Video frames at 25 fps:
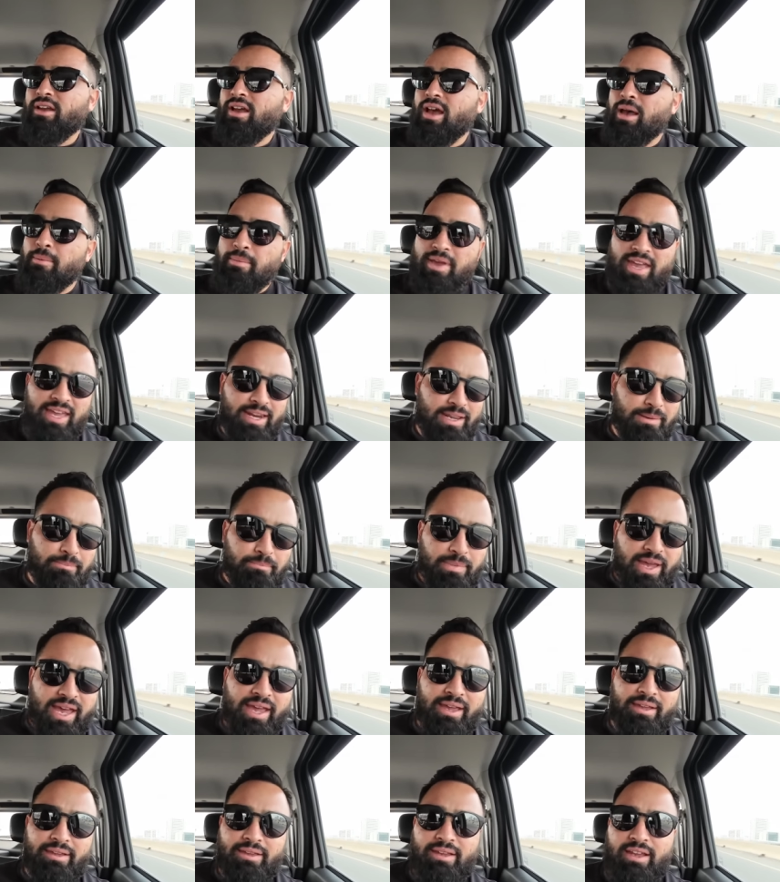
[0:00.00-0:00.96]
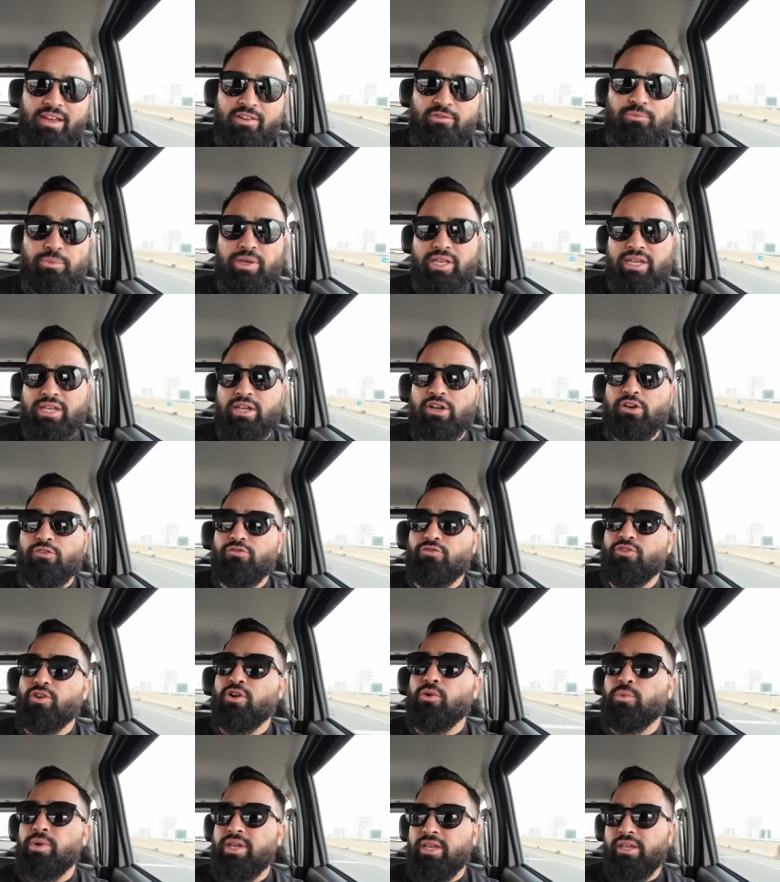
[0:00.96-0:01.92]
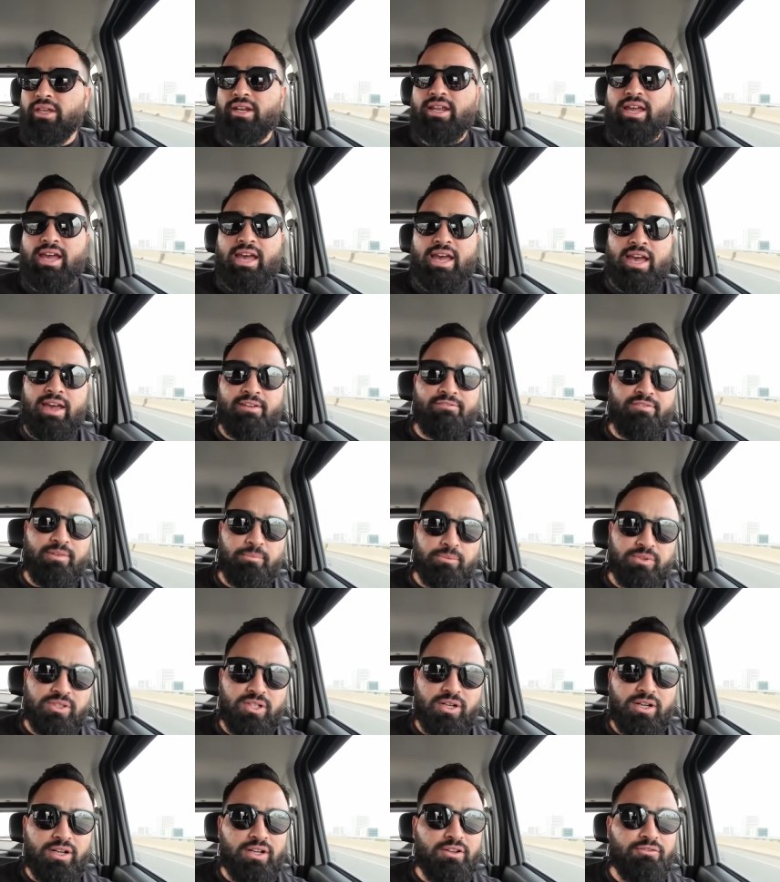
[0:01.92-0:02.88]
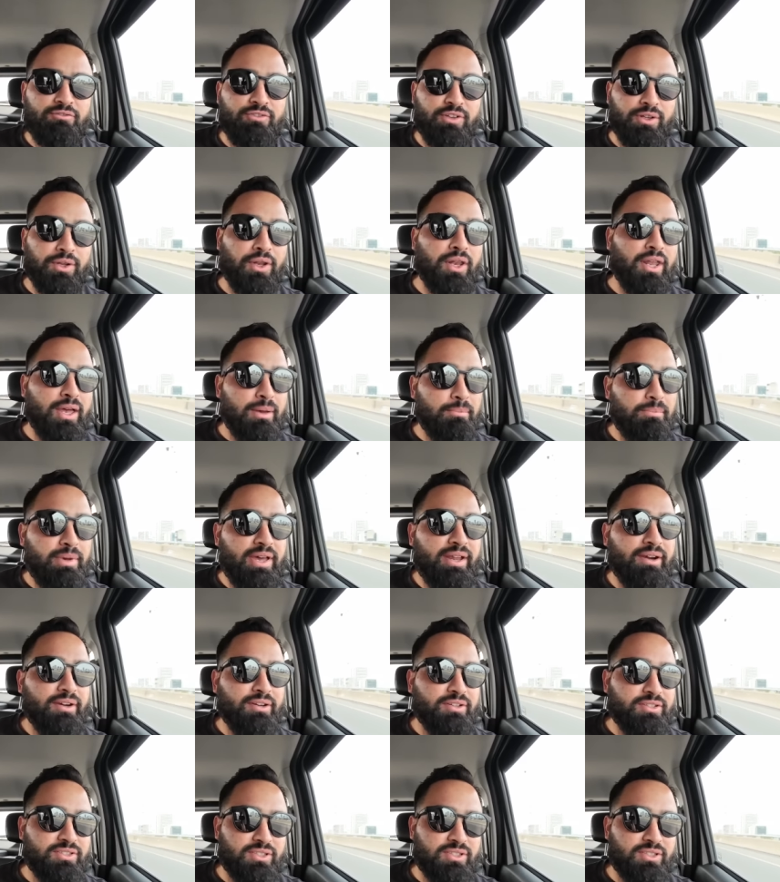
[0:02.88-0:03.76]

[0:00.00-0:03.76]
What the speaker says: I'm heading back. I've been here for a week and a half. I'm starting to feel a lot better.